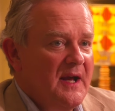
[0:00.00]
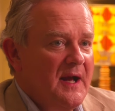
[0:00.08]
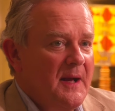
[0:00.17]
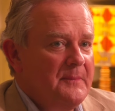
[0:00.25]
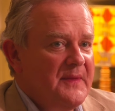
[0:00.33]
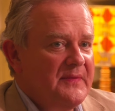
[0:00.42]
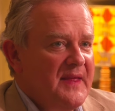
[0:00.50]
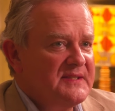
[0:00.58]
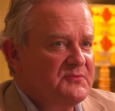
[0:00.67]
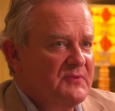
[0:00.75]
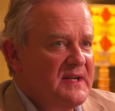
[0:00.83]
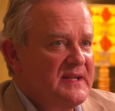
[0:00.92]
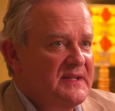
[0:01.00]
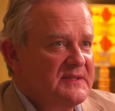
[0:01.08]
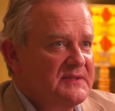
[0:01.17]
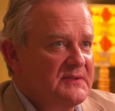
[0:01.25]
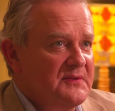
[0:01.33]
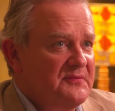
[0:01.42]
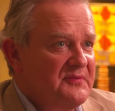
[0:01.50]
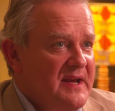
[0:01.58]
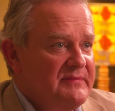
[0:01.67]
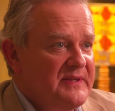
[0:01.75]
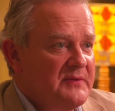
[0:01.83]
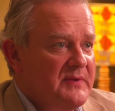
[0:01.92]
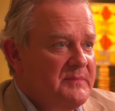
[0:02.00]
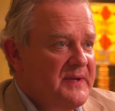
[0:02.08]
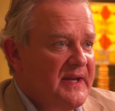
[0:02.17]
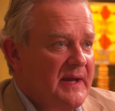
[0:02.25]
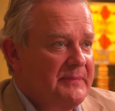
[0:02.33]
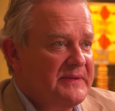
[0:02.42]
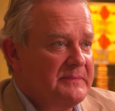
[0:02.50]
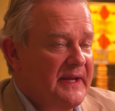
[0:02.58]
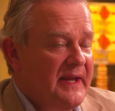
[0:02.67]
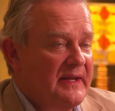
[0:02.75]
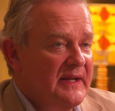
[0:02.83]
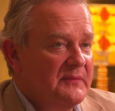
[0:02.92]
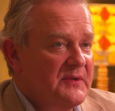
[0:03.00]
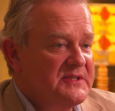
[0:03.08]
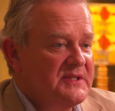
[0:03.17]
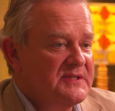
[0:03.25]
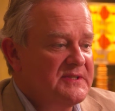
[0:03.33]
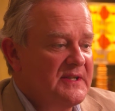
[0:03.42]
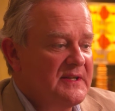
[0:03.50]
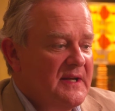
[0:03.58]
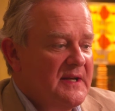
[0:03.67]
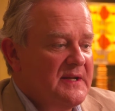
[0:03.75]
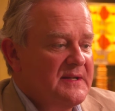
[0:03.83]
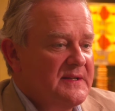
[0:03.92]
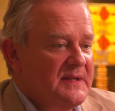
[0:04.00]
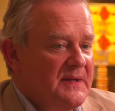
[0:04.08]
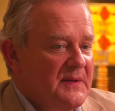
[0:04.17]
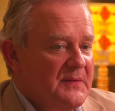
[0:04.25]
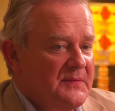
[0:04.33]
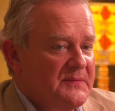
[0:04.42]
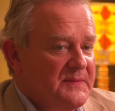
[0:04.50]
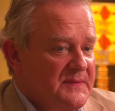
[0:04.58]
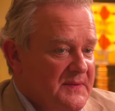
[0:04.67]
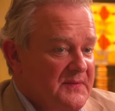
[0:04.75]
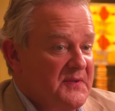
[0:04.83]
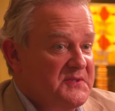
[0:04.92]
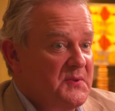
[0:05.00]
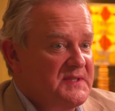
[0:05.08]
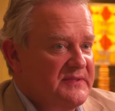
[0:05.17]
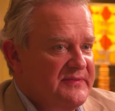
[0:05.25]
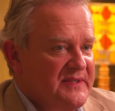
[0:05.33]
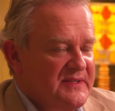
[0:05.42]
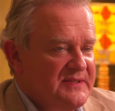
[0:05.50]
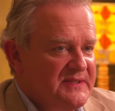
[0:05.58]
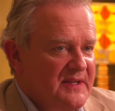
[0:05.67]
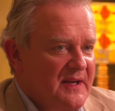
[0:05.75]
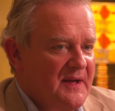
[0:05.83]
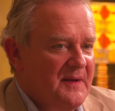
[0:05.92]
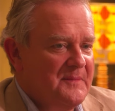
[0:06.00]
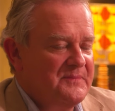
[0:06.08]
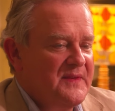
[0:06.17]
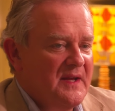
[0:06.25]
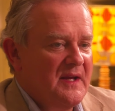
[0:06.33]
Um, and that's really the sort of flavour that we pick up at the beginning, which is that you know the, the Twitterverse um,